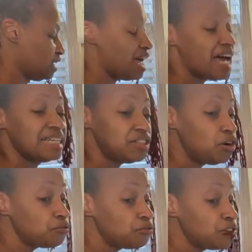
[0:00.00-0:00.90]
I
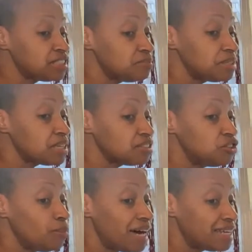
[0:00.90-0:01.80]
don't fix it because
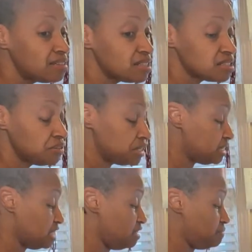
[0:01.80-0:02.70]
nobody else is going to
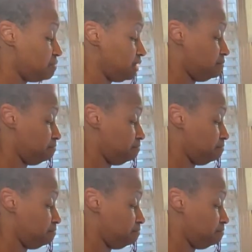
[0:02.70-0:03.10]
see it but me.